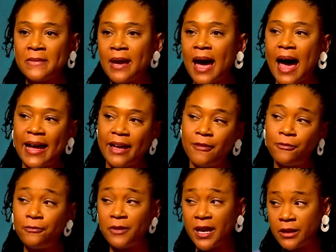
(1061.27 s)
I have
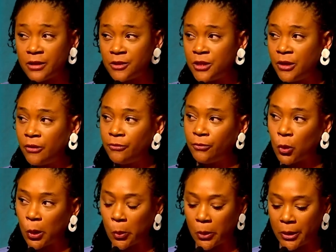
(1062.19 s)
failed
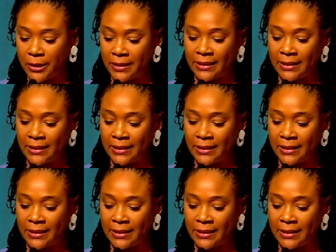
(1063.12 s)
forward,